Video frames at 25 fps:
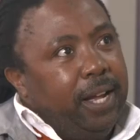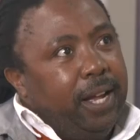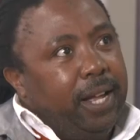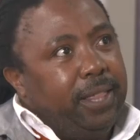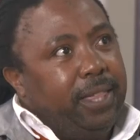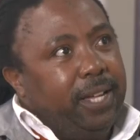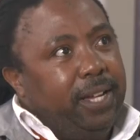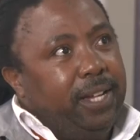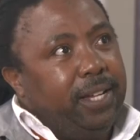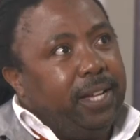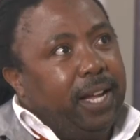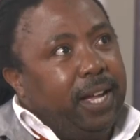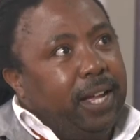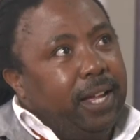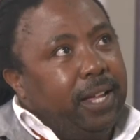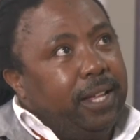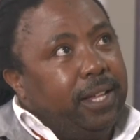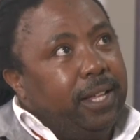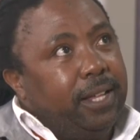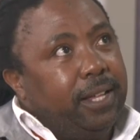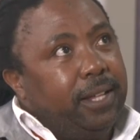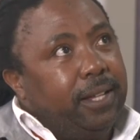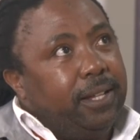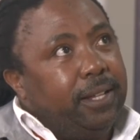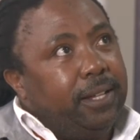I think
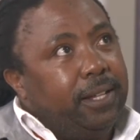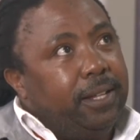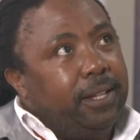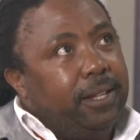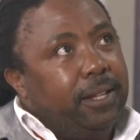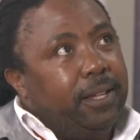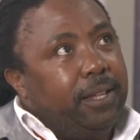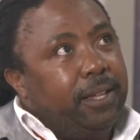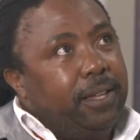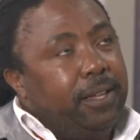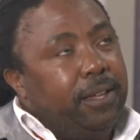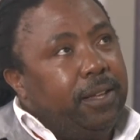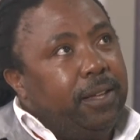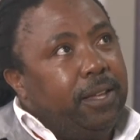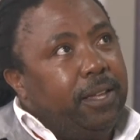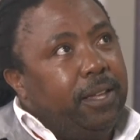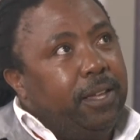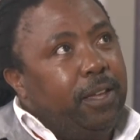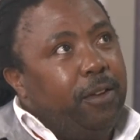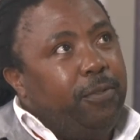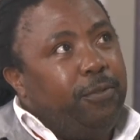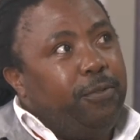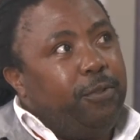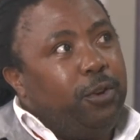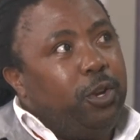
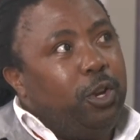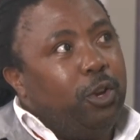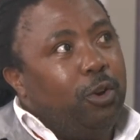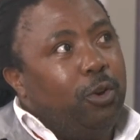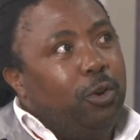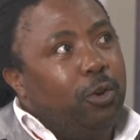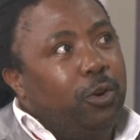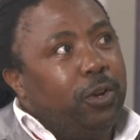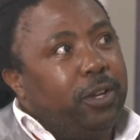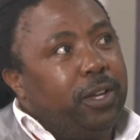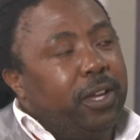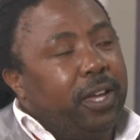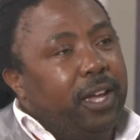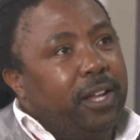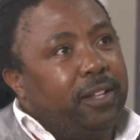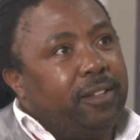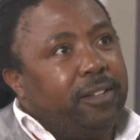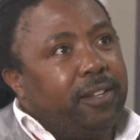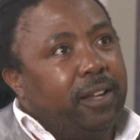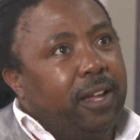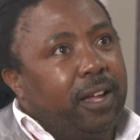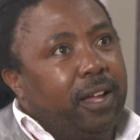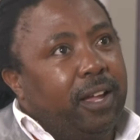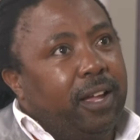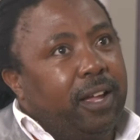if we look at
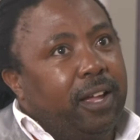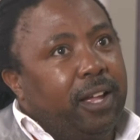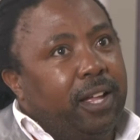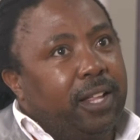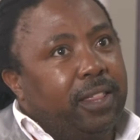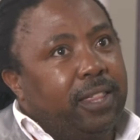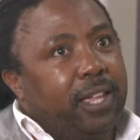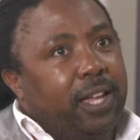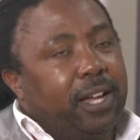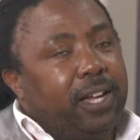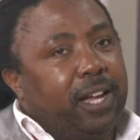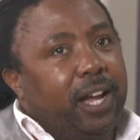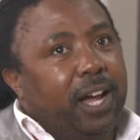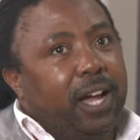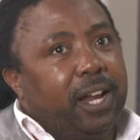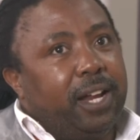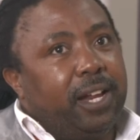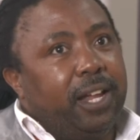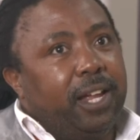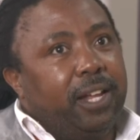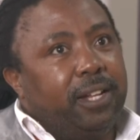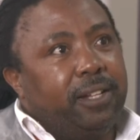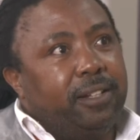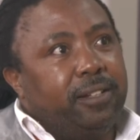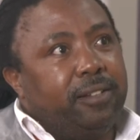the
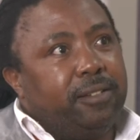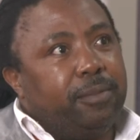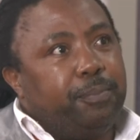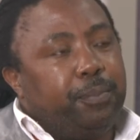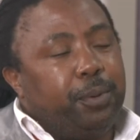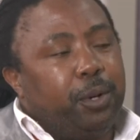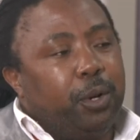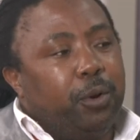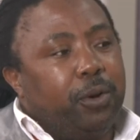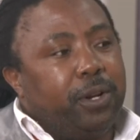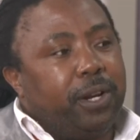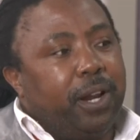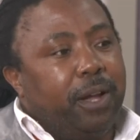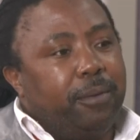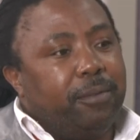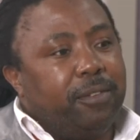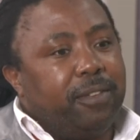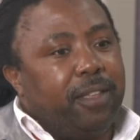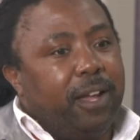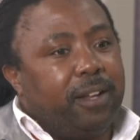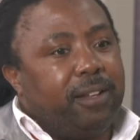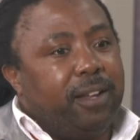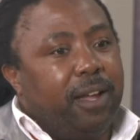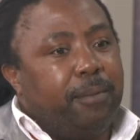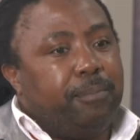current programs
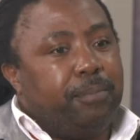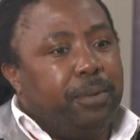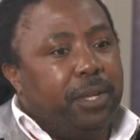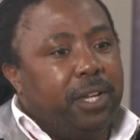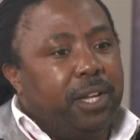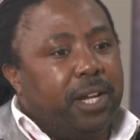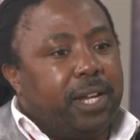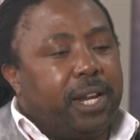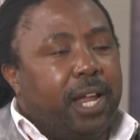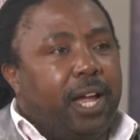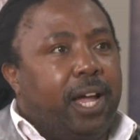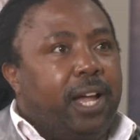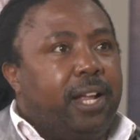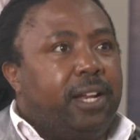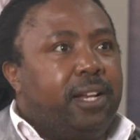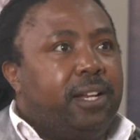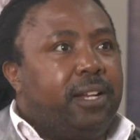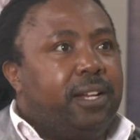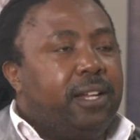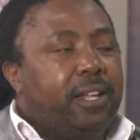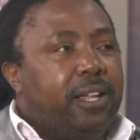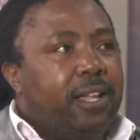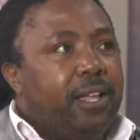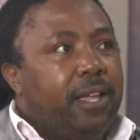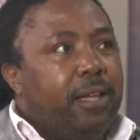that are being run
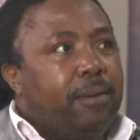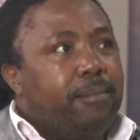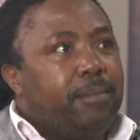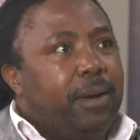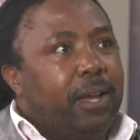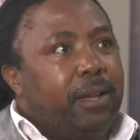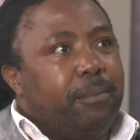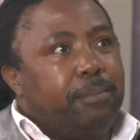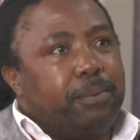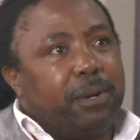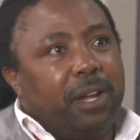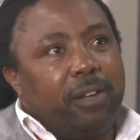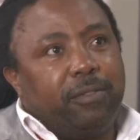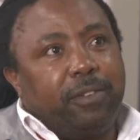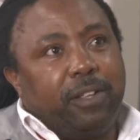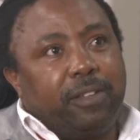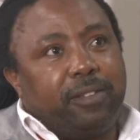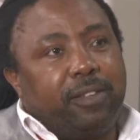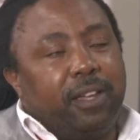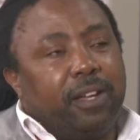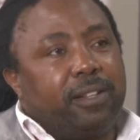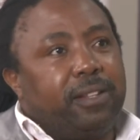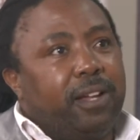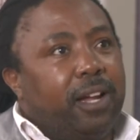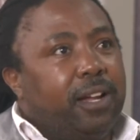by private
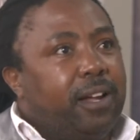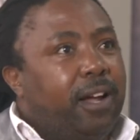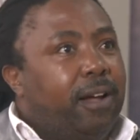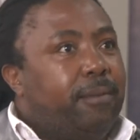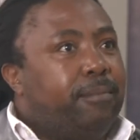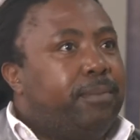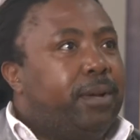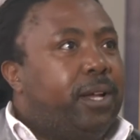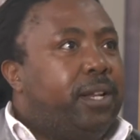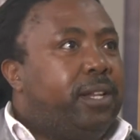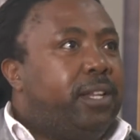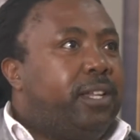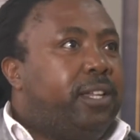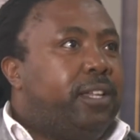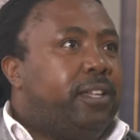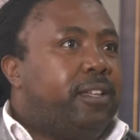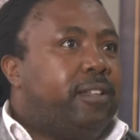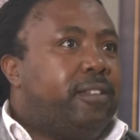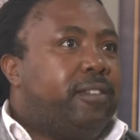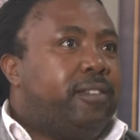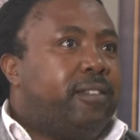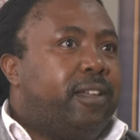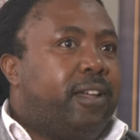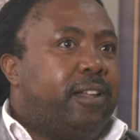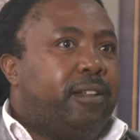sector
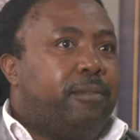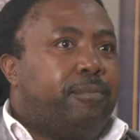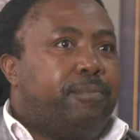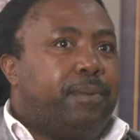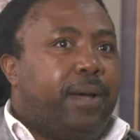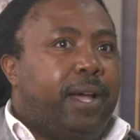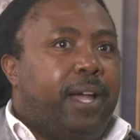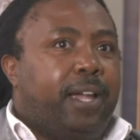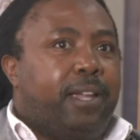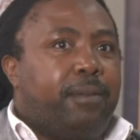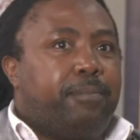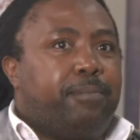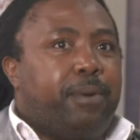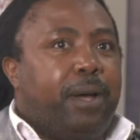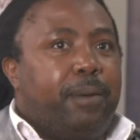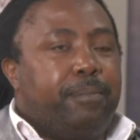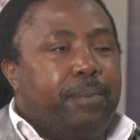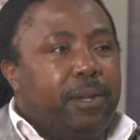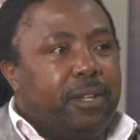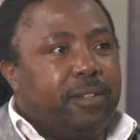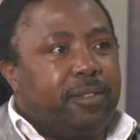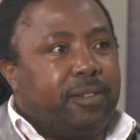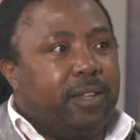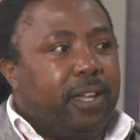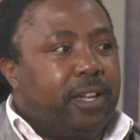companies and by
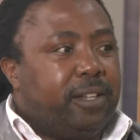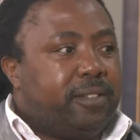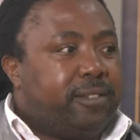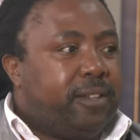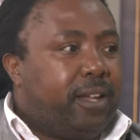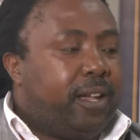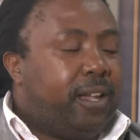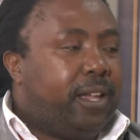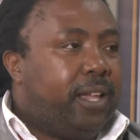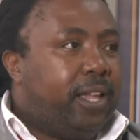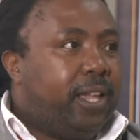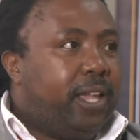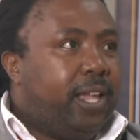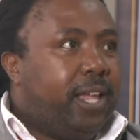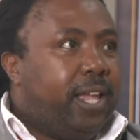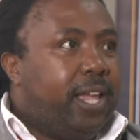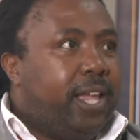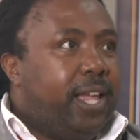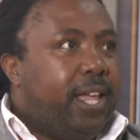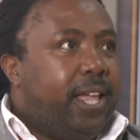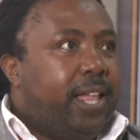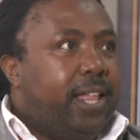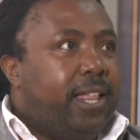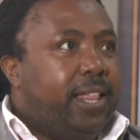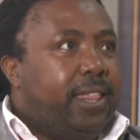public sector,
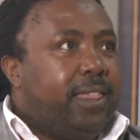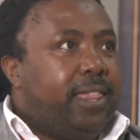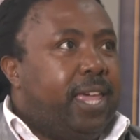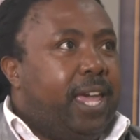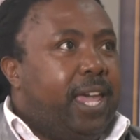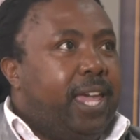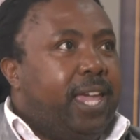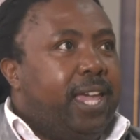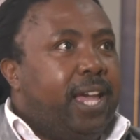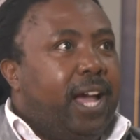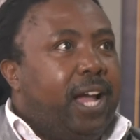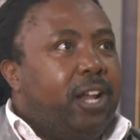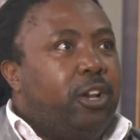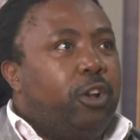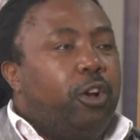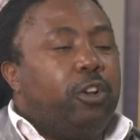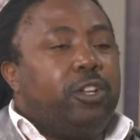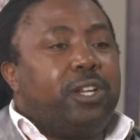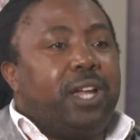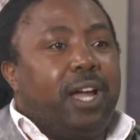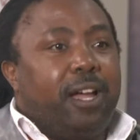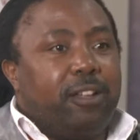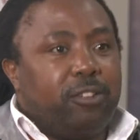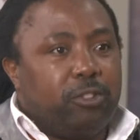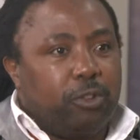they are not
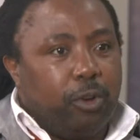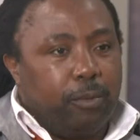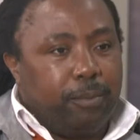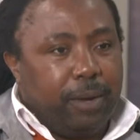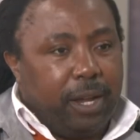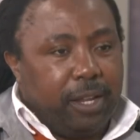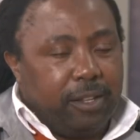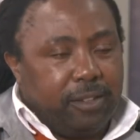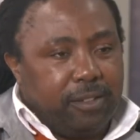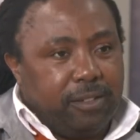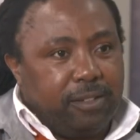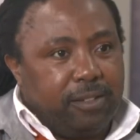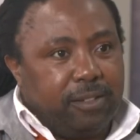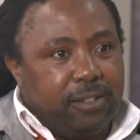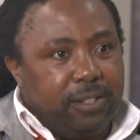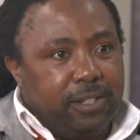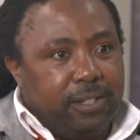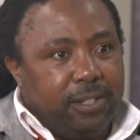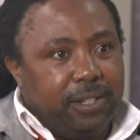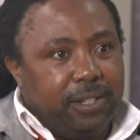customized.